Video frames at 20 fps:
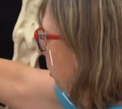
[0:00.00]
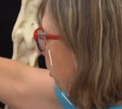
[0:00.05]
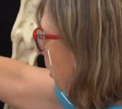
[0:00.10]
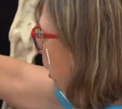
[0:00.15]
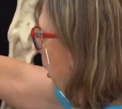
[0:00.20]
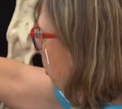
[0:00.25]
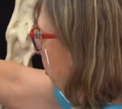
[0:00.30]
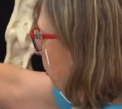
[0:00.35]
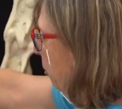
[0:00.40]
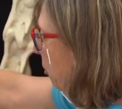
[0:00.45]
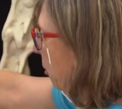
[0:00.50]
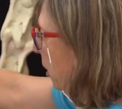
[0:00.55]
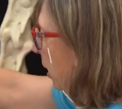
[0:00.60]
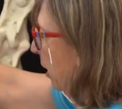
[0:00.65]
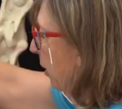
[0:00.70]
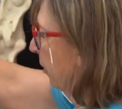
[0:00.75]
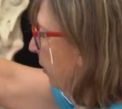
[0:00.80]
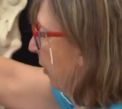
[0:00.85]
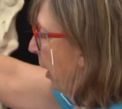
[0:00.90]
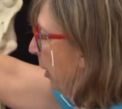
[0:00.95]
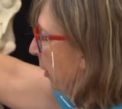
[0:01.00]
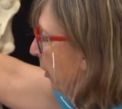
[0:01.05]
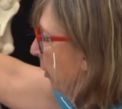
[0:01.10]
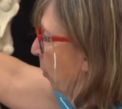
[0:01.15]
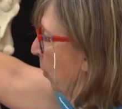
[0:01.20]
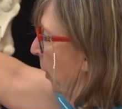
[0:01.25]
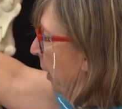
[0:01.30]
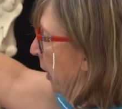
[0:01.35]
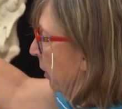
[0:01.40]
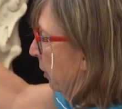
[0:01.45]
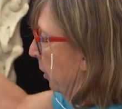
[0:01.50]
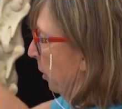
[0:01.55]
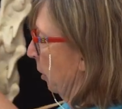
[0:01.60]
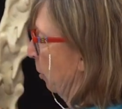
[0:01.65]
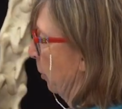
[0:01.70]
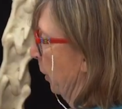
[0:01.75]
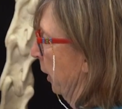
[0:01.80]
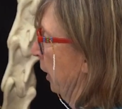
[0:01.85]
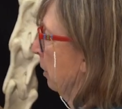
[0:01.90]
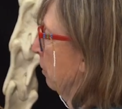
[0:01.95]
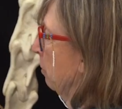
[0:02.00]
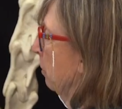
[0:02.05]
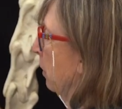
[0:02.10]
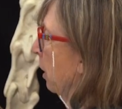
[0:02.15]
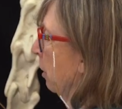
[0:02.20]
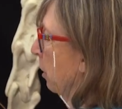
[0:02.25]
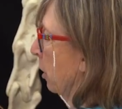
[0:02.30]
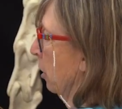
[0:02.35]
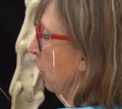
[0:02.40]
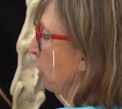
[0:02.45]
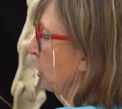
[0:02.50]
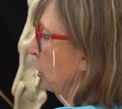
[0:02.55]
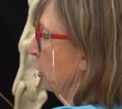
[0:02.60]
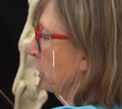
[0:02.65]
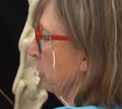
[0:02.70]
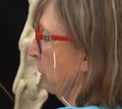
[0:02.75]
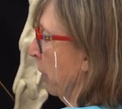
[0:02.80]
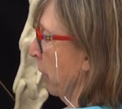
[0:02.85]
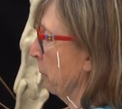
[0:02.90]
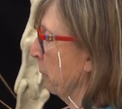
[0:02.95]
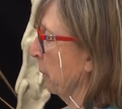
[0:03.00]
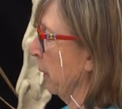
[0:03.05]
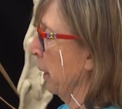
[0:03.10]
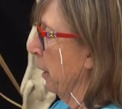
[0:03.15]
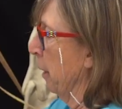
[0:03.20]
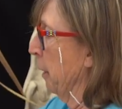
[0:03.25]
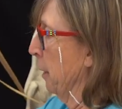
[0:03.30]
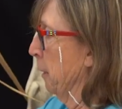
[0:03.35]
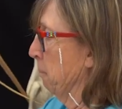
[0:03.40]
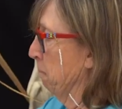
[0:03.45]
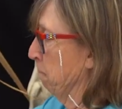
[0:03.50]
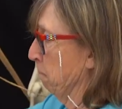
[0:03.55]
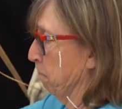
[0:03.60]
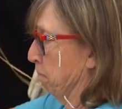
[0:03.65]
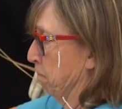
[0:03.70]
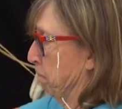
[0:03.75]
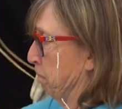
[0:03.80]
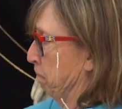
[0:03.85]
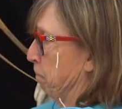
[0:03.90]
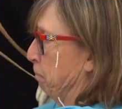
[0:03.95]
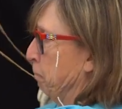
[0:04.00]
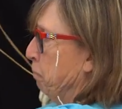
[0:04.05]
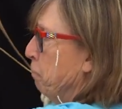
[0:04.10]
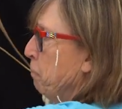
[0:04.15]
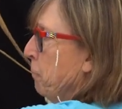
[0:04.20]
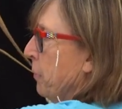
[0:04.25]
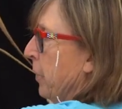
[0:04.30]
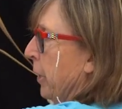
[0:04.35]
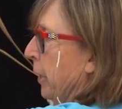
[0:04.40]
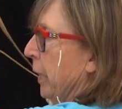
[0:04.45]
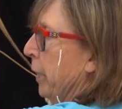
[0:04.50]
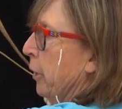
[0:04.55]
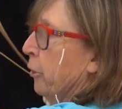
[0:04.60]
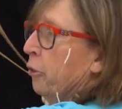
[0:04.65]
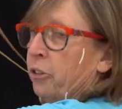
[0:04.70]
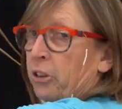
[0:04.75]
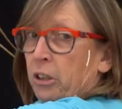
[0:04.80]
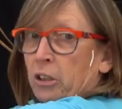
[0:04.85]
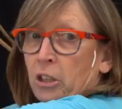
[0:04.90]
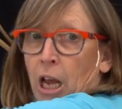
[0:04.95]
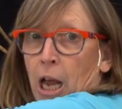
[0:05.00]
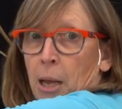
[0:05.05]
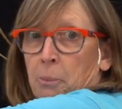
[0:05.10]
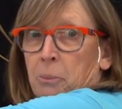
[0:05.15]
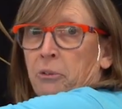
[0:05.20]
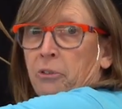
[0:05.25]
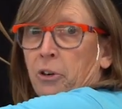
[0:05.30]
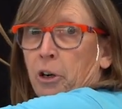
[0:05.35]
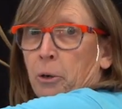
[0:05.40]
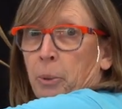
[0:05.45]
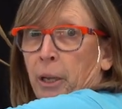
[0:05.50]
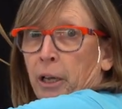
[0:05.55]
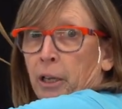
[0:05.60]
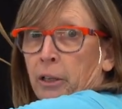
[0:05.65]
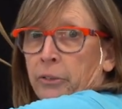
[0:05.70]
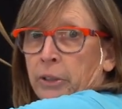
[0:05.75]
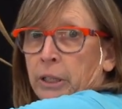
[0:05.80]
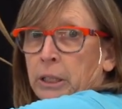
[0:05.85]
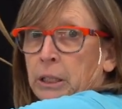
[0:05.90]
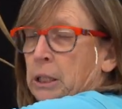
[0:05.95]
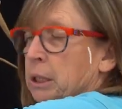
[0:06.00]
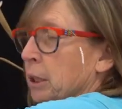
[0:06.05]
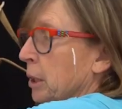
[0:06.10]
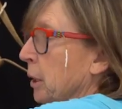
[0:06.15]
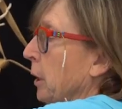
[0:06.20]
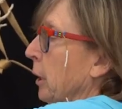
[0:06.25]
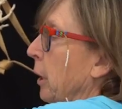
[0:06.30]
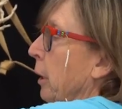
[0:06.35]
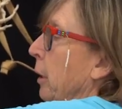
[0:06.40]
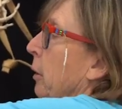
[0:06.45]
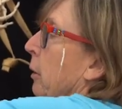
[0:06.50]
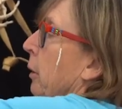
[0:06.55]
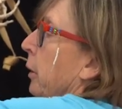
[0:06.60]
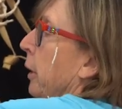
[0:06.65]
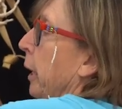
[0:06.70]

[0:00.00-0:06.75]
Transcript: Elmer's hands out of the way a little bit. I'm going to hold him up. And here's the top of our pelvis, the